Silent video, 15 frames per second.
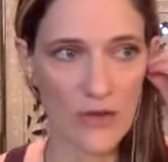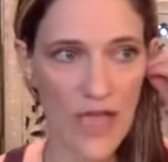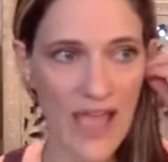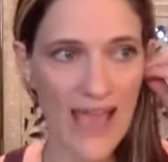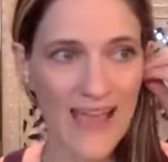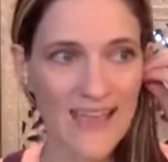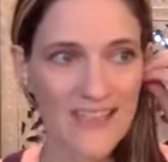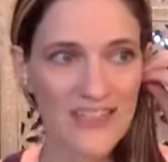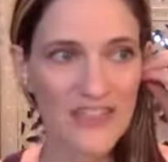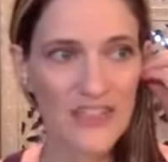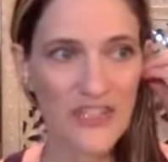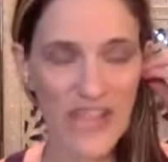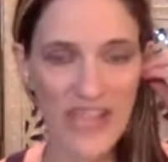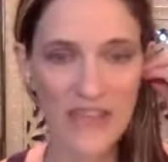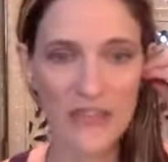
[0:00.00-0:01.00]
as
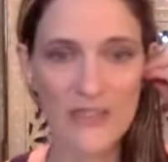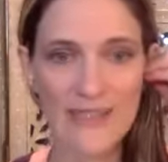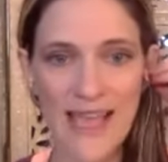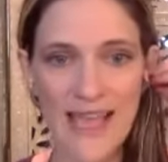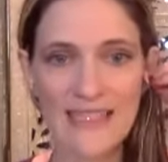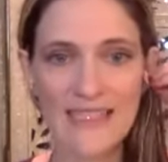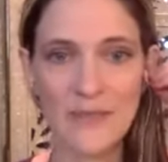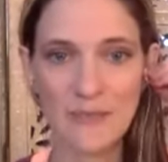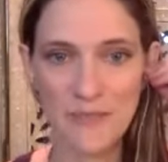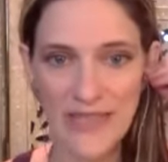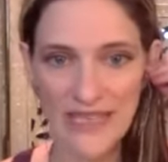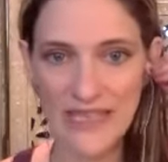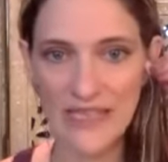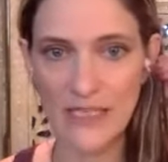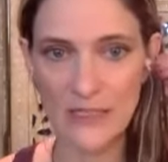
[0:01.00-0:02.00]
channels, as
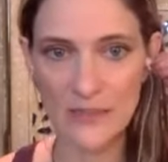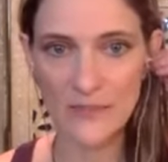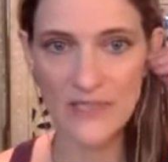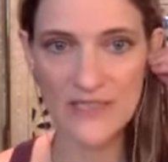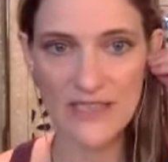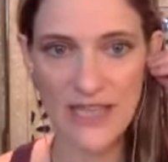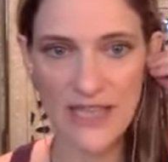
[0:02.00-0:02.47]
mediums,